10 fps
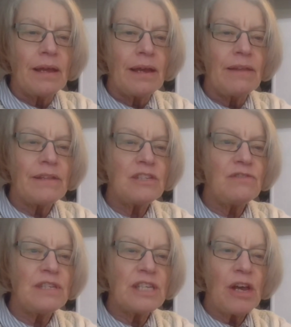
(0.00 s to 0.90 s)
at this
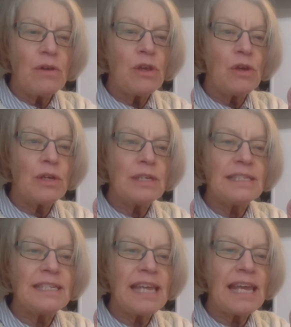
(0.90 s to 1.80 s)
video, you can
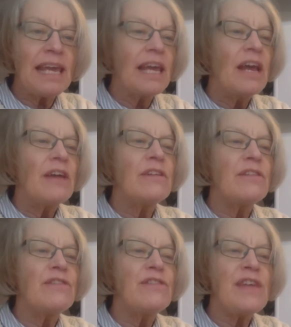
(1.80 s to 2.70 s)
see that
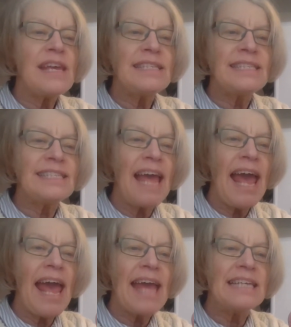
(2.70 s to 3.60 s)
this
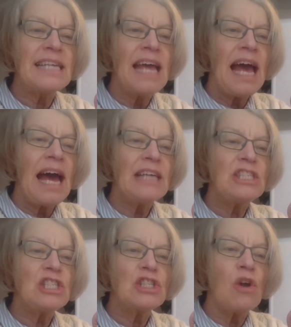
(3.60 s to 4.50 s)
head has
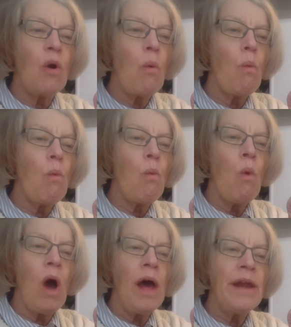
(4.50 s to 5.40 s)
just got
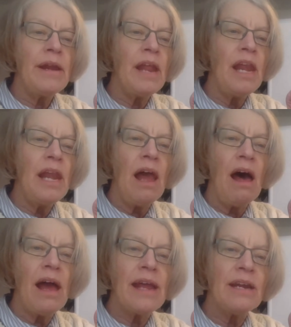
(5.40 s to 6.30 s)
one
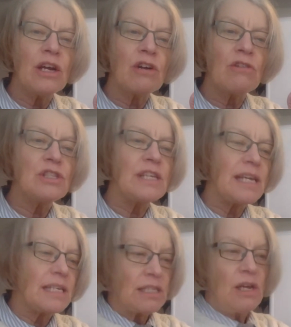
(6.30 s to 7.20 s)
line across
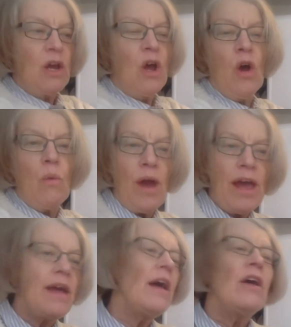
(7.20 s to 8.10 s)
it
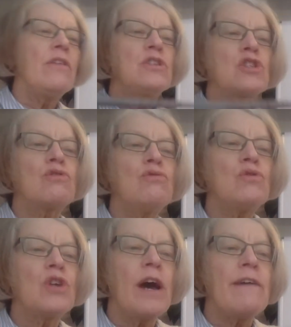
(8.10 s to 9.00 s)
where the
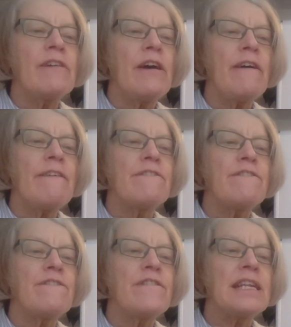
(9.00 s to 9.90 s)
screwdriver
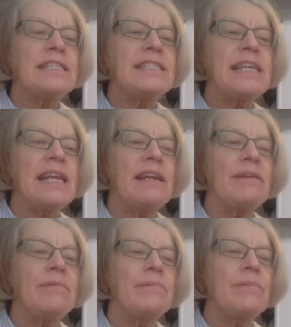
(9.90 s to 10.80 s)
fits in,
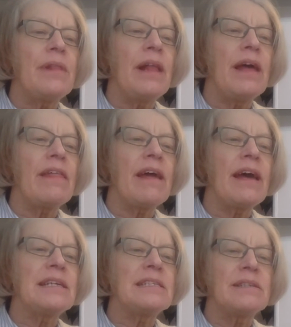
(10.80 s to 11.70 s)
like
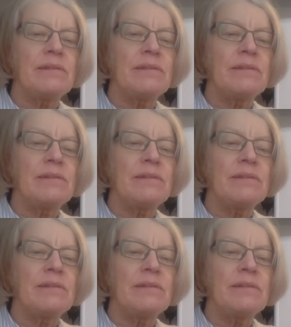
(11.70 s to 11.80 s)
that.